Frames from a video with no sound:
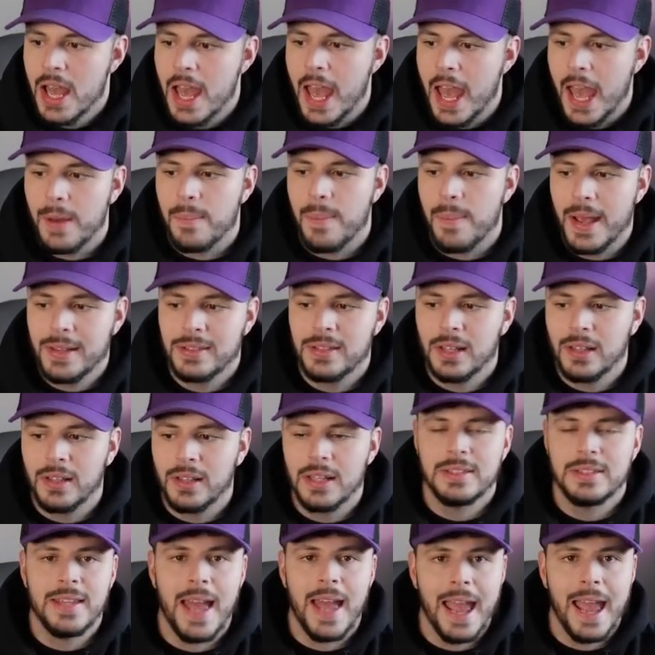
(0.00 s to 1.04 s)
and basically
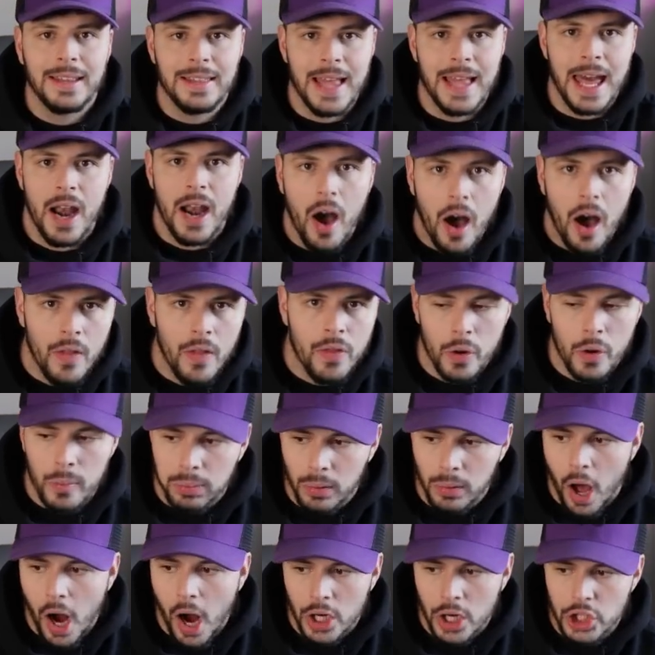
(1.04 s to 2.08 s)
saying that other
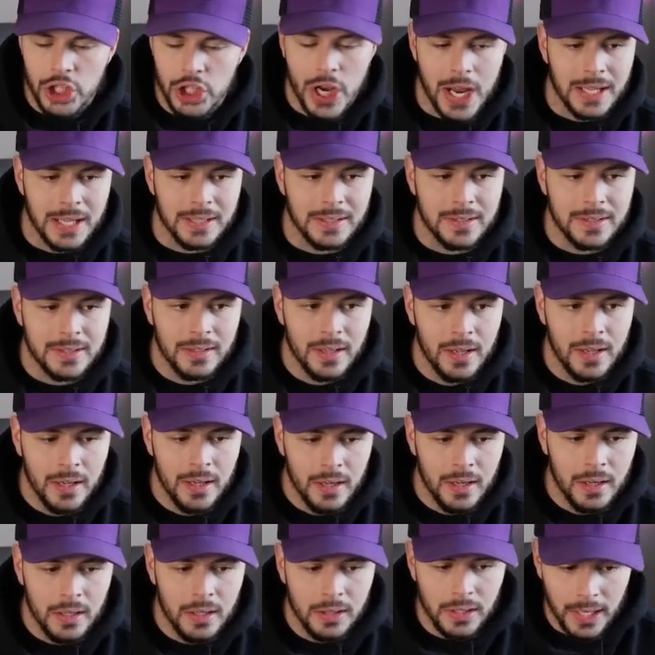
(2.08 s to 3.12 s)
blockchains,
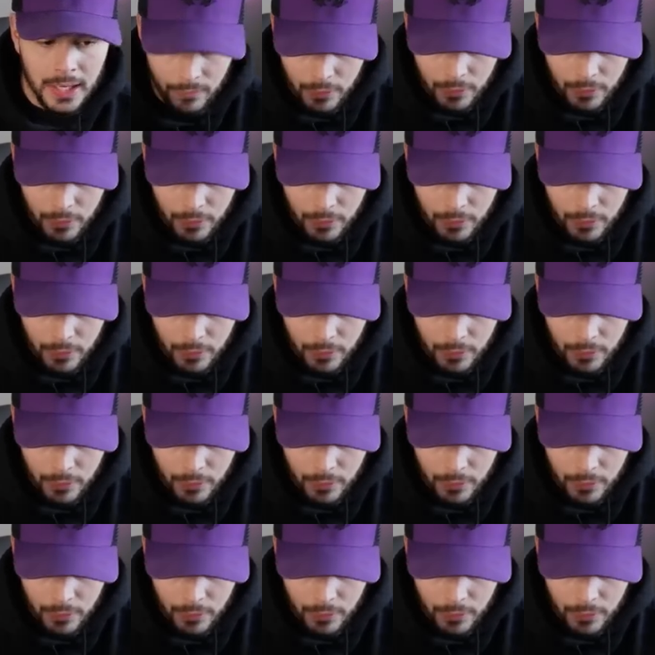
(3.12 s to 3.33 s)
like if you